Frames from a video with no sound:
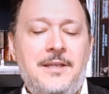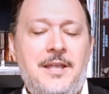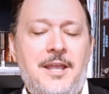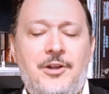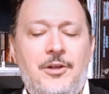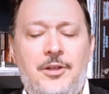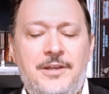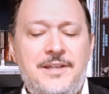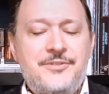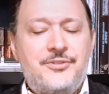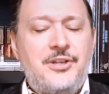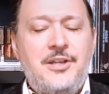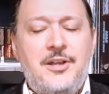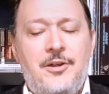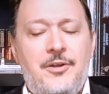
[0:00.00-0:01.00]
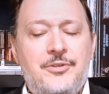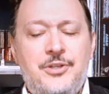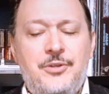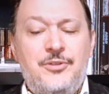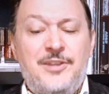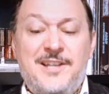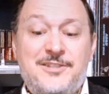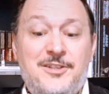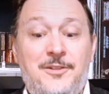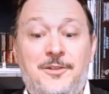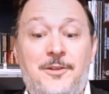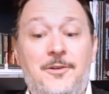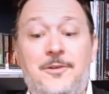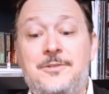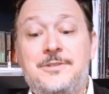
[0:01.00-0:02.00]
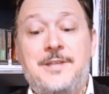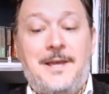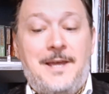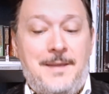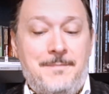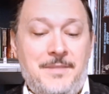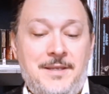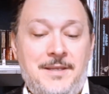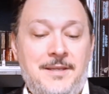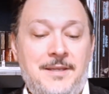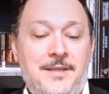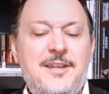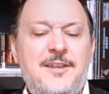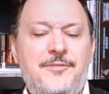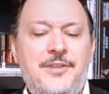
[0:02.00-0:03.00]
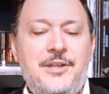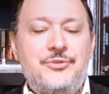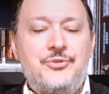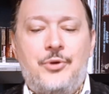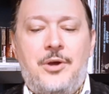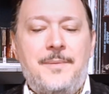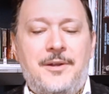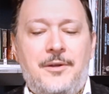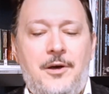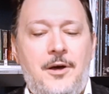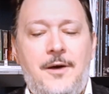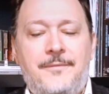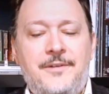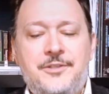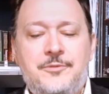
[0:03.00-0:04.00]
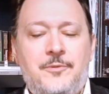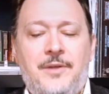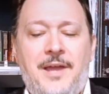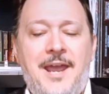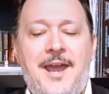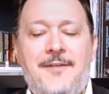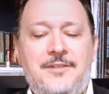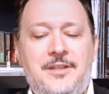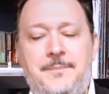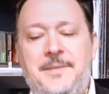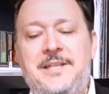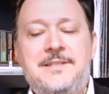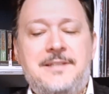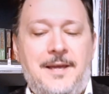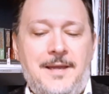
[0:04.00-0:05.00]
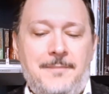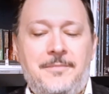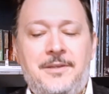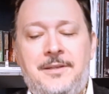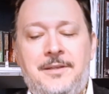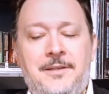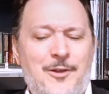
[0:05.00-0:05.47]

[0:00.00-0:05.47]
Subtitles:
If it all ends in a year or two, that's a long time. Think of the enjoyment all of us will have in the meantime.